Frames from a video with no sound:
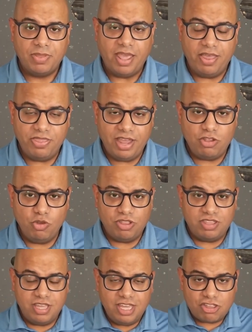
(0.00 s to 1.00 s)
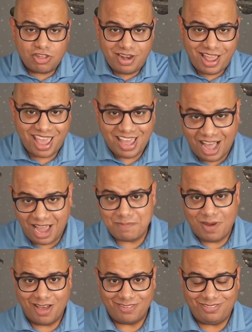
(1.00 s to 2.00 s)
and then you teach an AI
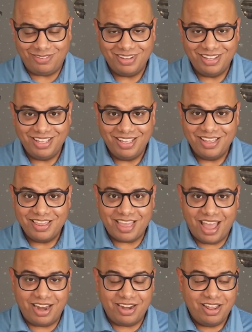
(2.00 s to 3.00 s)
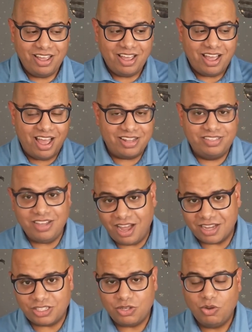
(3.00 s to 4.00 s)
model that a
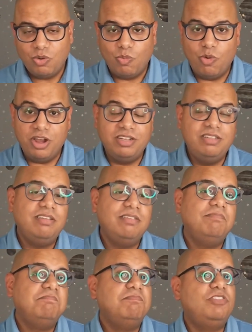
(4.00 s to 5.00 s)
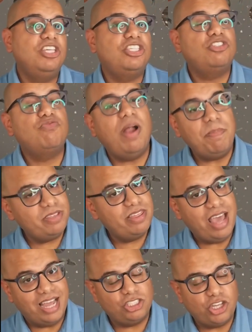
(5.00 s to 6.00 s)
duct would disrupt
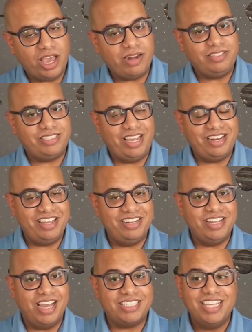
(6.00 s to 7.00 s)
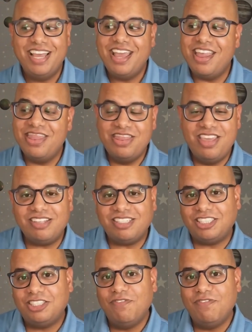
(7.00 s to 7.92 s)
that channel state index in this